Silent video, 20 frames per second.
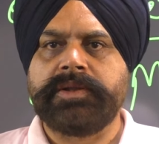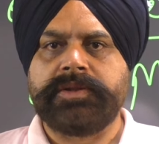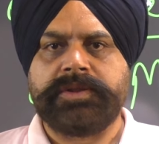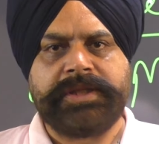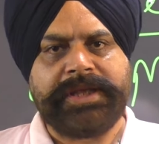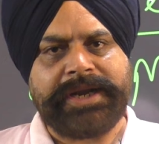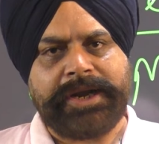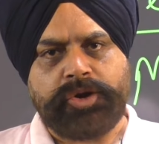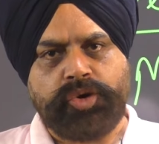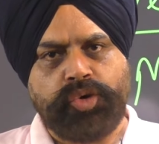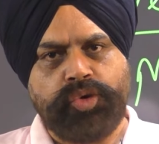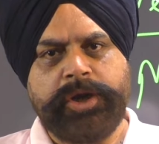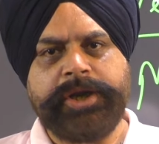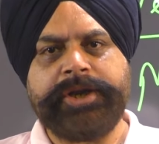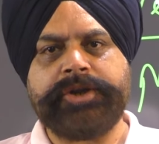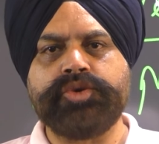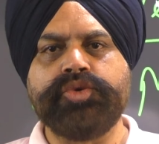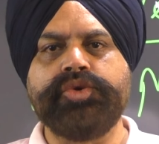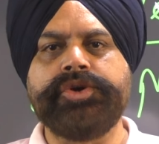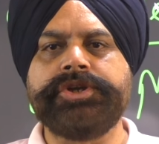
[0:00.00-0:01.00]
There are
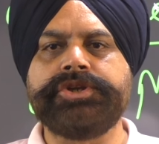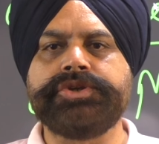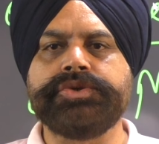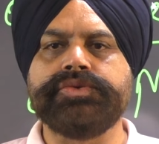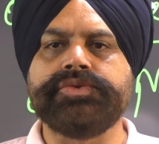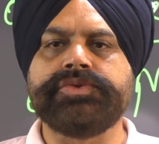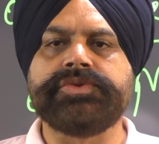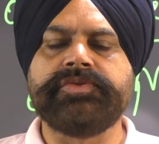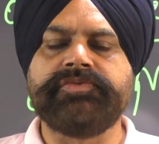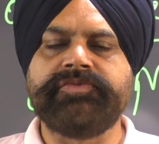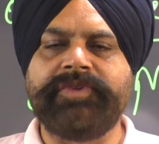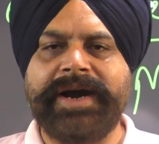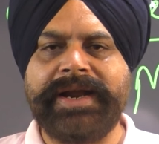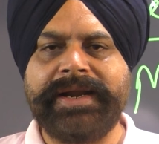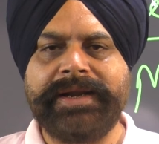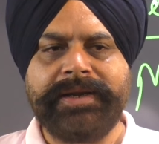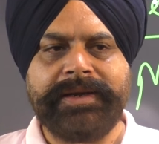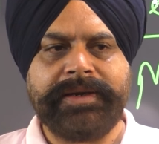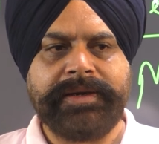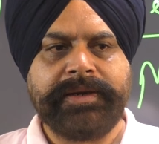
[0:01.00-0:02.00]
only 2 issues.
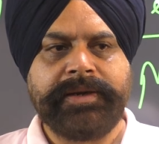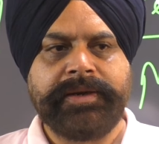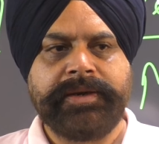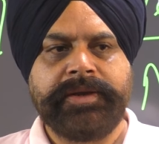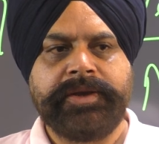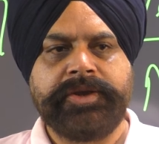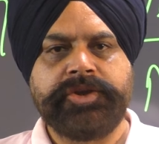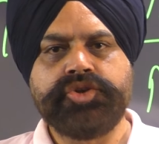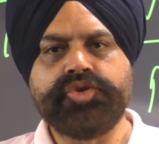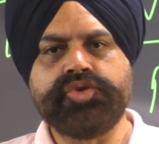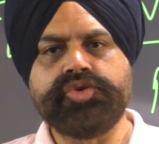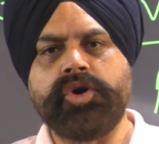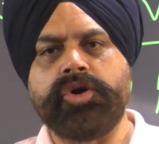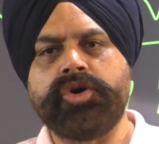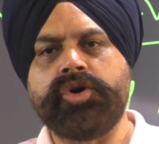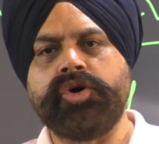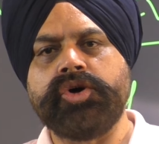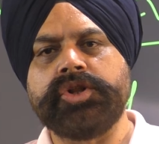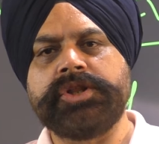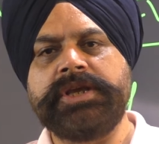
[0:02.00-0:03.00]
One, you
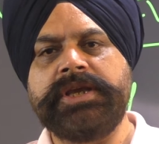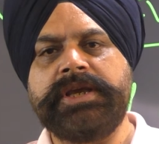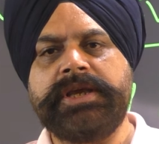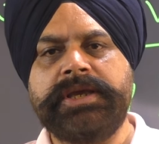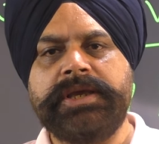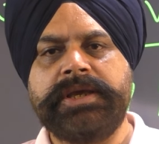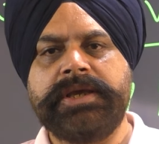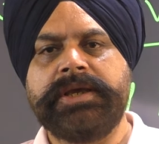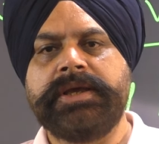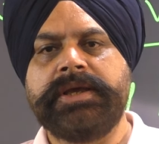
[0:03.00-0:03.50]
don't know the